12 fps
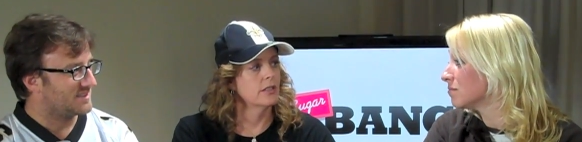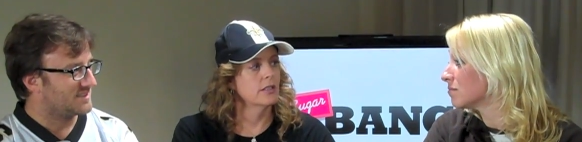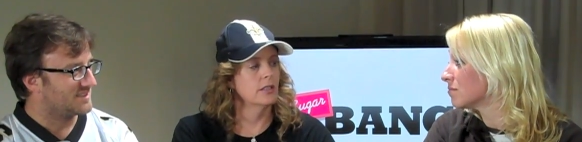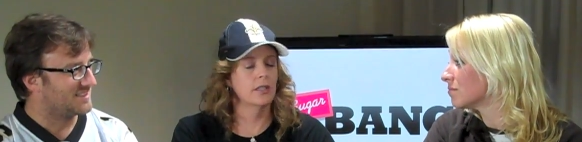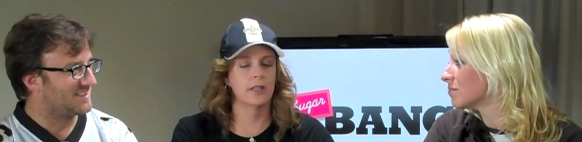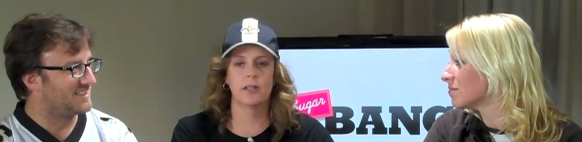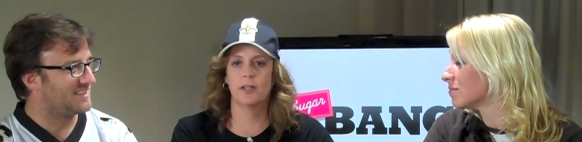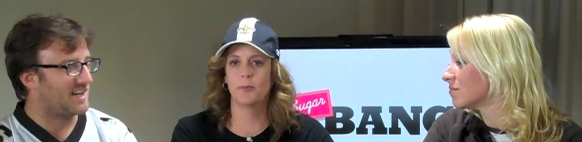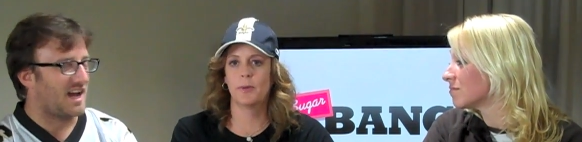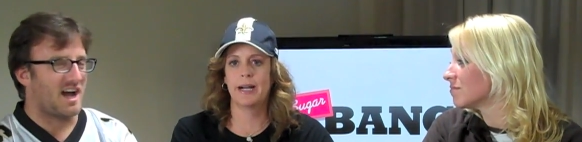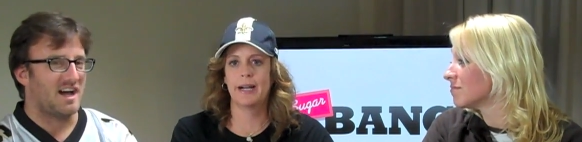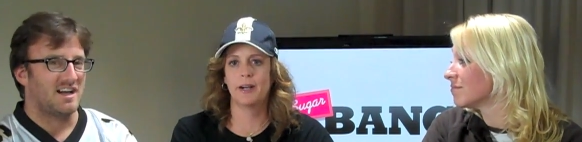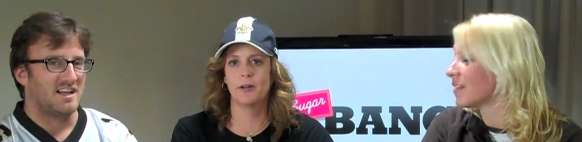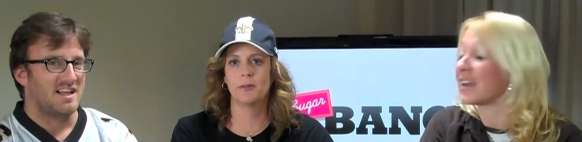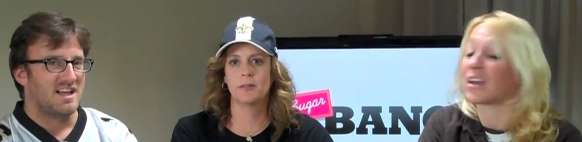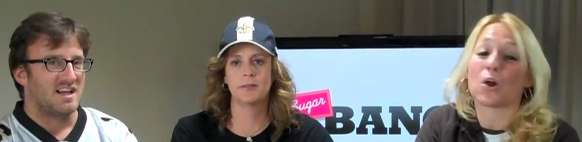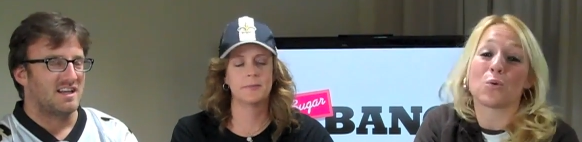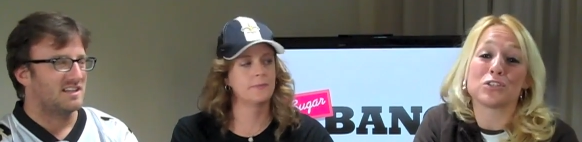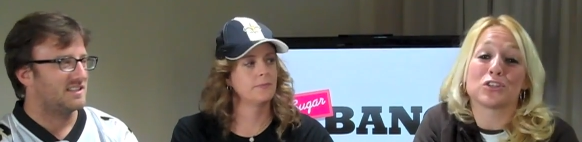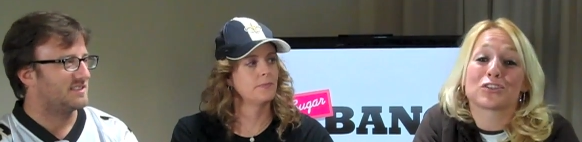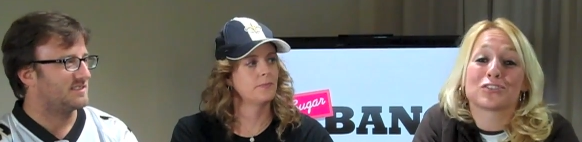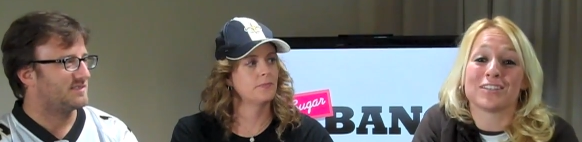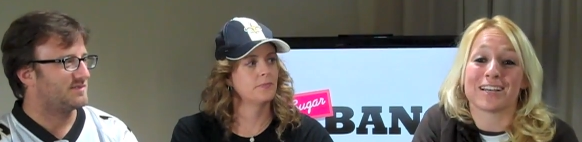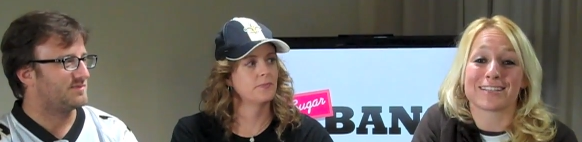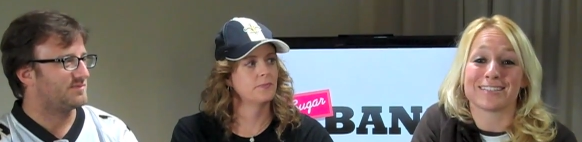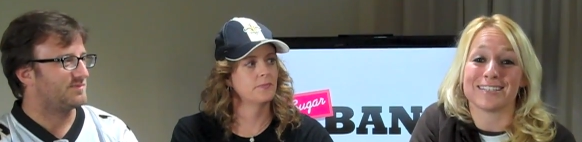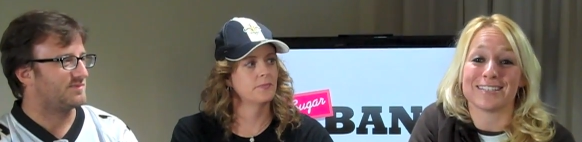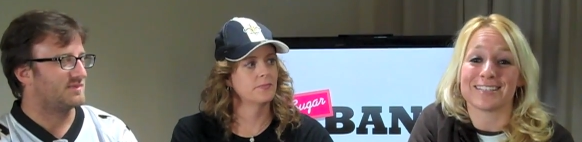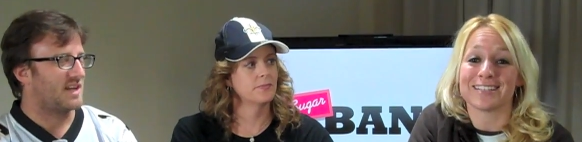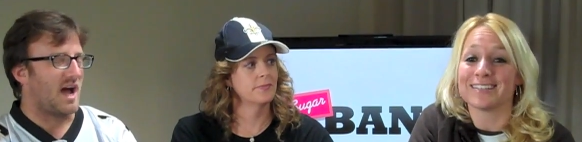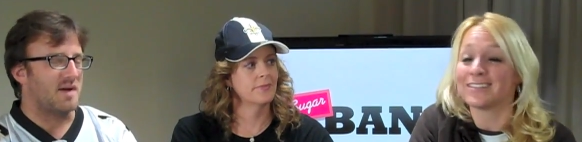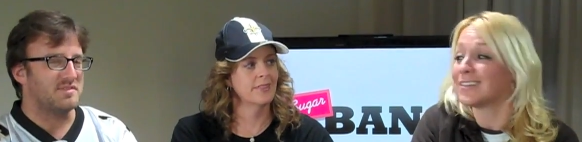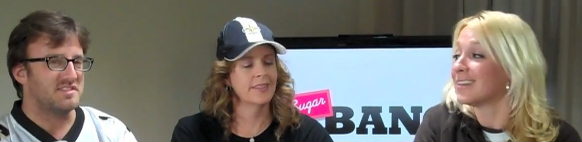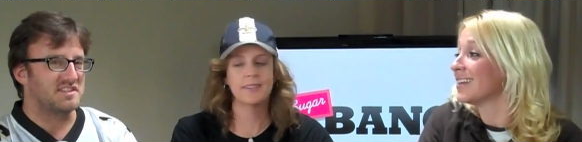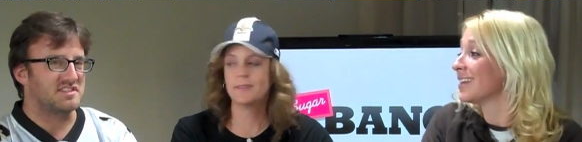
Speaker 1: Oh, wow. I can always look to next season. I'm just